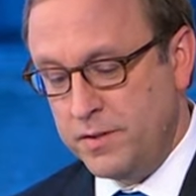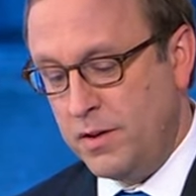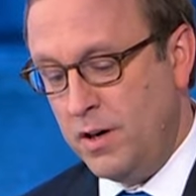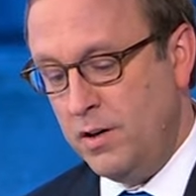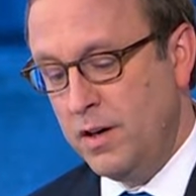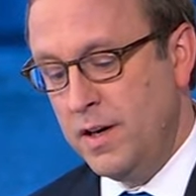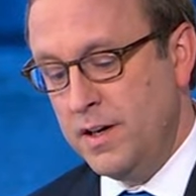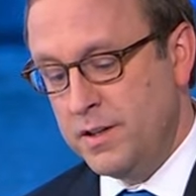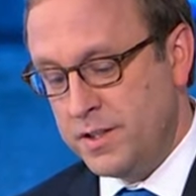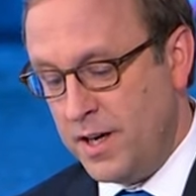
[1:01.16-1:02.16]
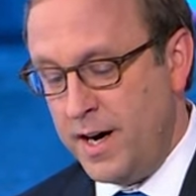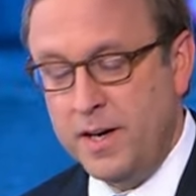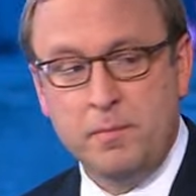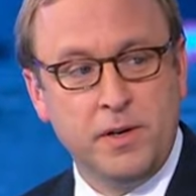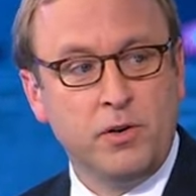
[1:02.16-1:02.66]
of all, sign
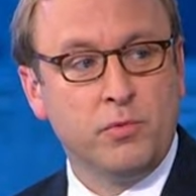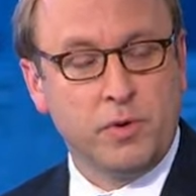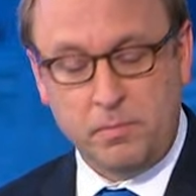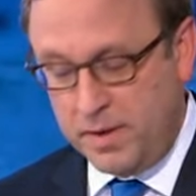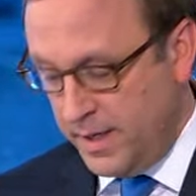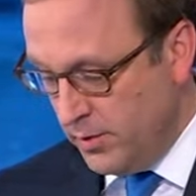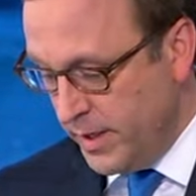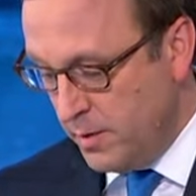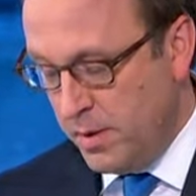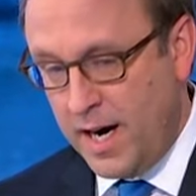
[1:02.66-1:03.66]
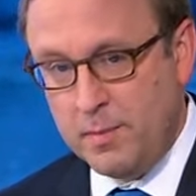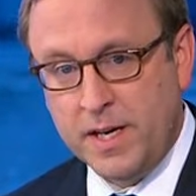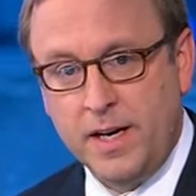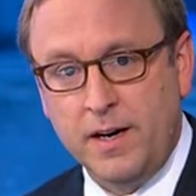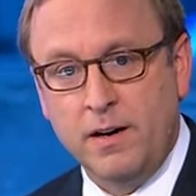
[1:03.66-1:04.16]
a bill repealing
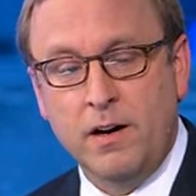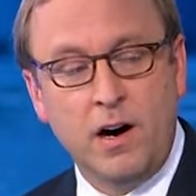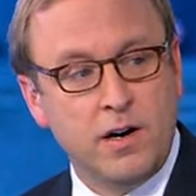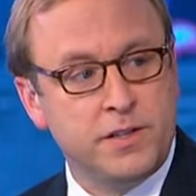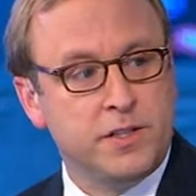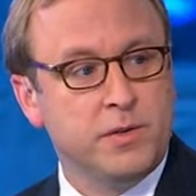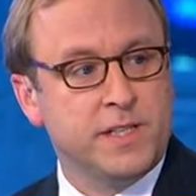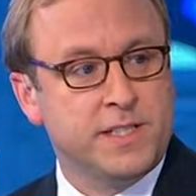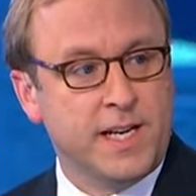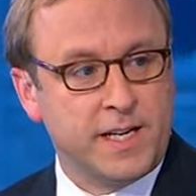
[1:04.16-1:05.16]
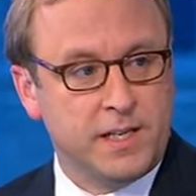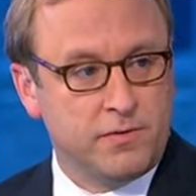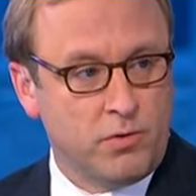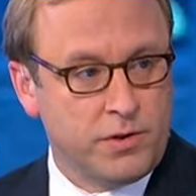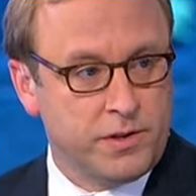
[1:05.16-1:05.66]
Obamacare, undo
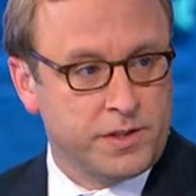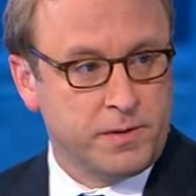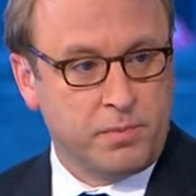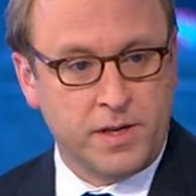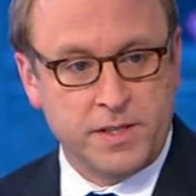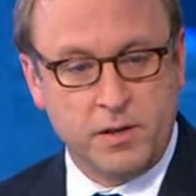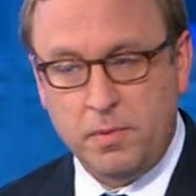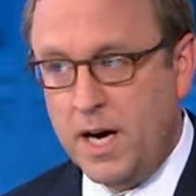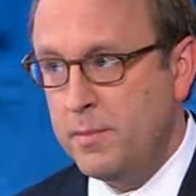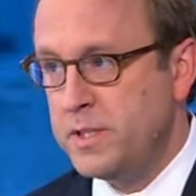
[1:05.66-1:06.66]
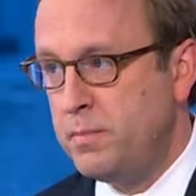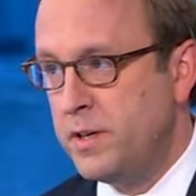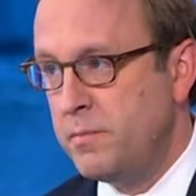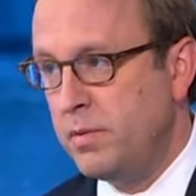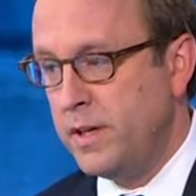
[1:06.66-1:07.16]
executive orders that President Obama's
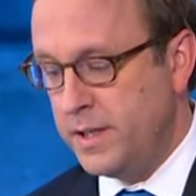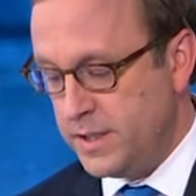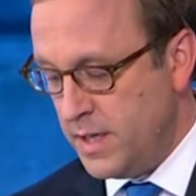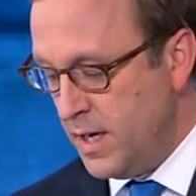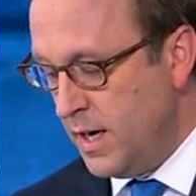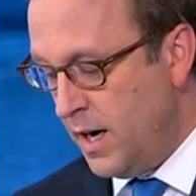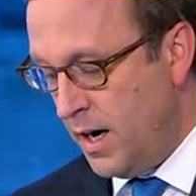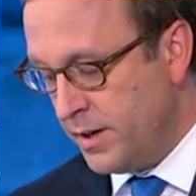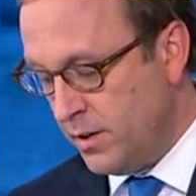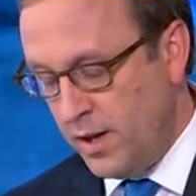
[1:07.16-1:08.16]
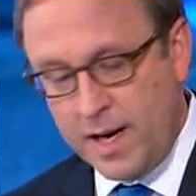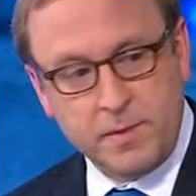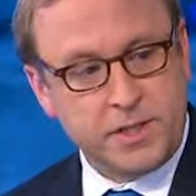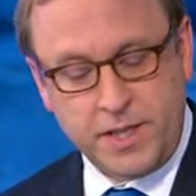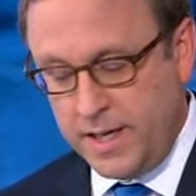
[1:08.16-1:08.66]
put in place on
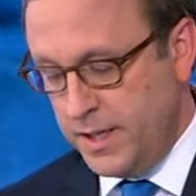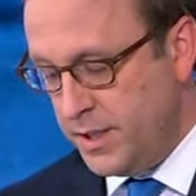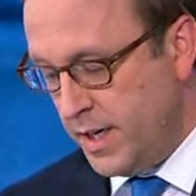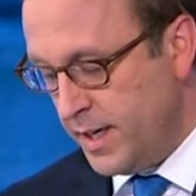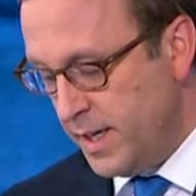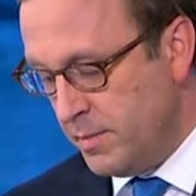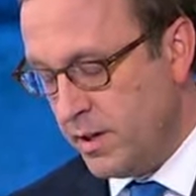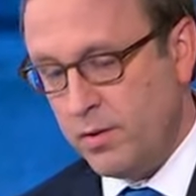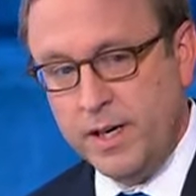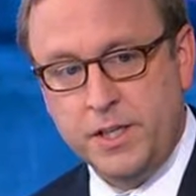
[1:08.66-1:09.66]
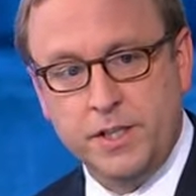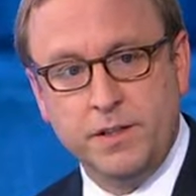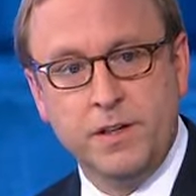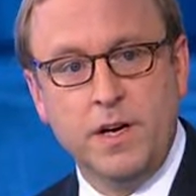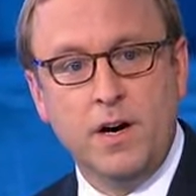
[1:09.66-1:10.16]
climate change, on
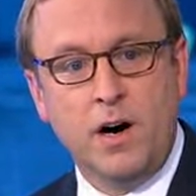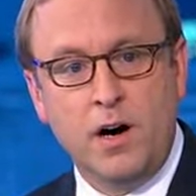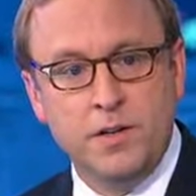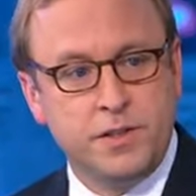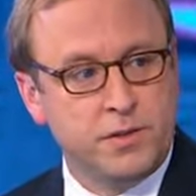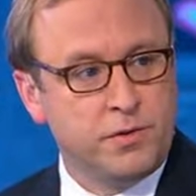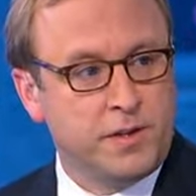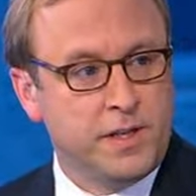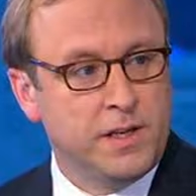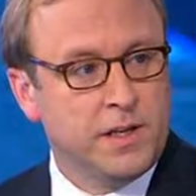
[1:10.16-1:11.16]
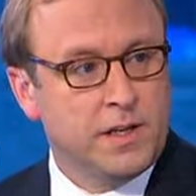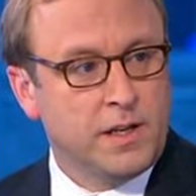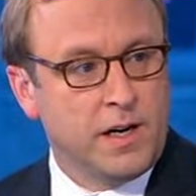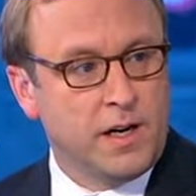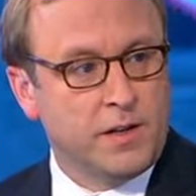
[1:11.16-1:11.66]
immigration, undo the
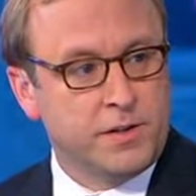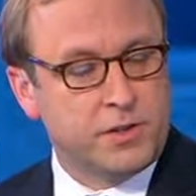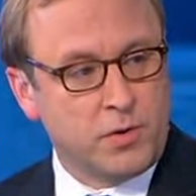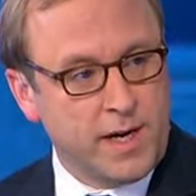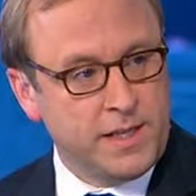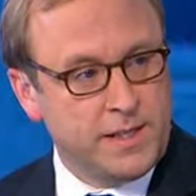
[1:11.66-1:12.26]
trade